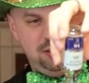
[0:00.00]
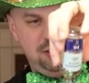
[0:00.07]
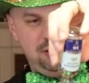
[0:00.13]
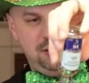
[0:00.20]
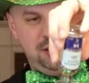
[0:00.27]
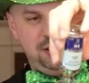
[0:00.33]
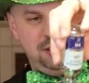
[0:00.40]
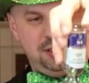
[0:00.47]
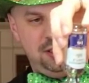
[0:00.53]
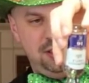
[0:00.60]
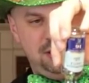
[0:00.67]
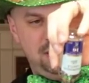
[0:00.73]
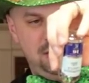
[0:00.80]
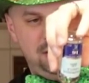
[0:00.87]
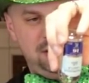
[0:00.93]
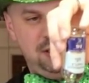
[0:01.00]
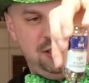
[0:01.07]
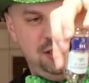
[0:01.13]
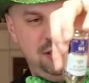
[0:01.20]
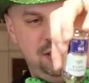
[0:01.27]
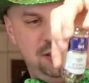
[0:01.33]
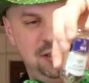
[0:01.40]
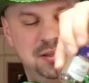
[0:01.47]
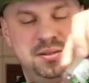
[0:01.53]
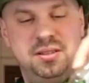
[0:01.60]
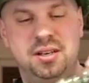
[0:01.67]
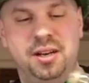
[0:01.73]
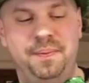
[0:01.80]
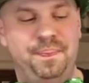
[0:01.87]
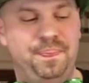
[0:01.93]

Ding ding ding ding. All right.